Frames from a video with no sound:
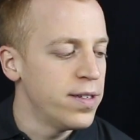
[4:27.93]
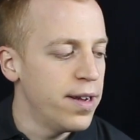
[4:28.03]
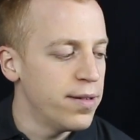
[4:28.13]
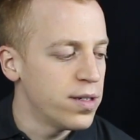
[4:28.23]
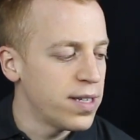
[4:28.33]

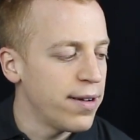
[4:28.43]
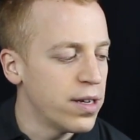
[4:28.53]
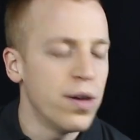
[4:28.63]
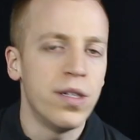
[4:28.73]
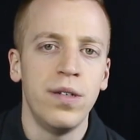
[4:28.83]
To
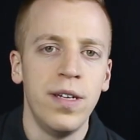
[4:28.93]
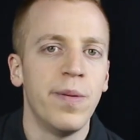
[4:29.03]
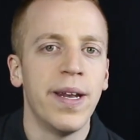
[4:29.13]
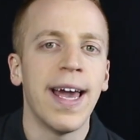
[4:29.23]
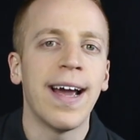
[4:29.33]
sound good, you need
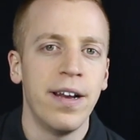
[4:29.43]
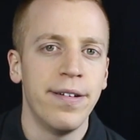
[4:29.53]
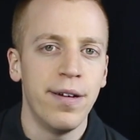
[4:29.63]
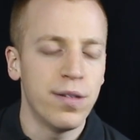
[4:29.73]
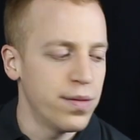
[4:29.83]
to be able to get
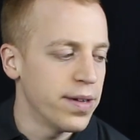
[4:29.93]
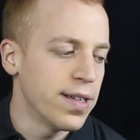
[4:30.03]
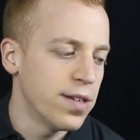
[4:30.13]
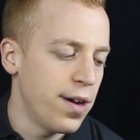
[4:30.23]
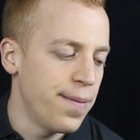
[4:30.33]
clear notes on the
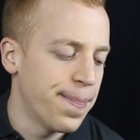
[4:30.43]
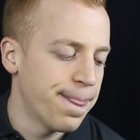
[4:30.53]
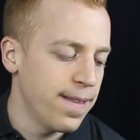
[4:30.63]
guitar.